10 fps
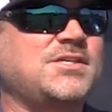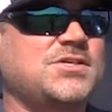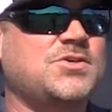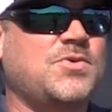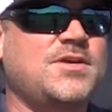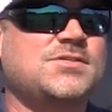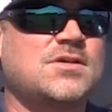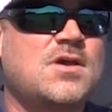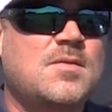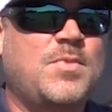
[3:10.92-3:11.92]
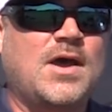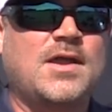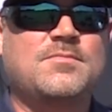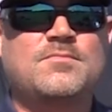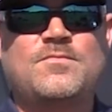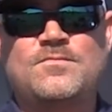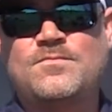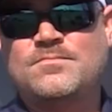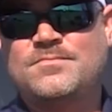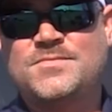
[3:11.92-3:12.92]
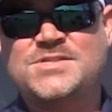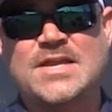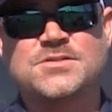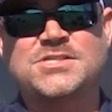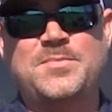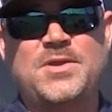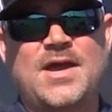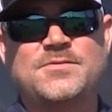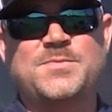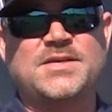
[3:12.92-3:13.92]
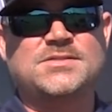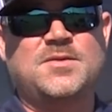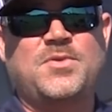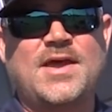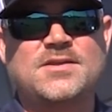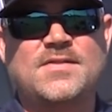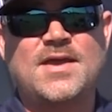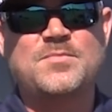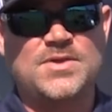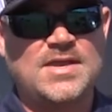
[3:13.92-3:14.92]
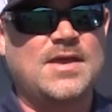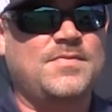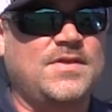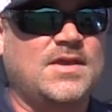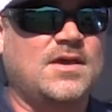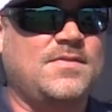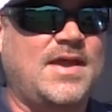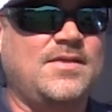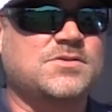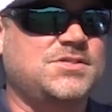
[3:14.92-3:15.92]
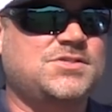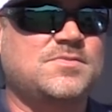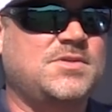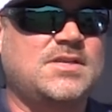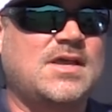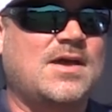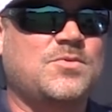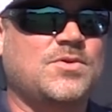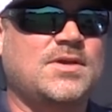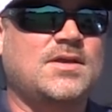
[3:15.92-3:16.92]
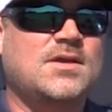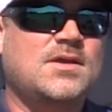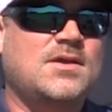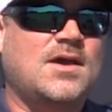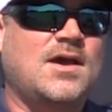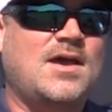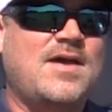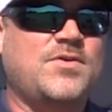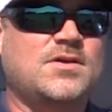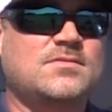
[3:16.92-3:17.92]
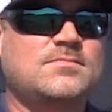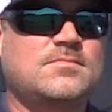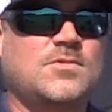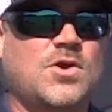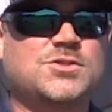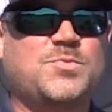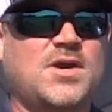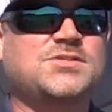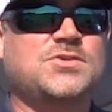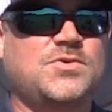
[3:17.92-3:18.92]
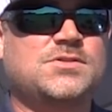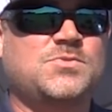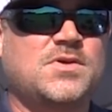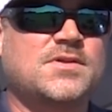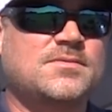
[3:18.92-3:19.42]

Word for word: price increase, but standard CPI was basically applied to that. But yeah, the uh, the Halo system did not really uh, have a large price increase with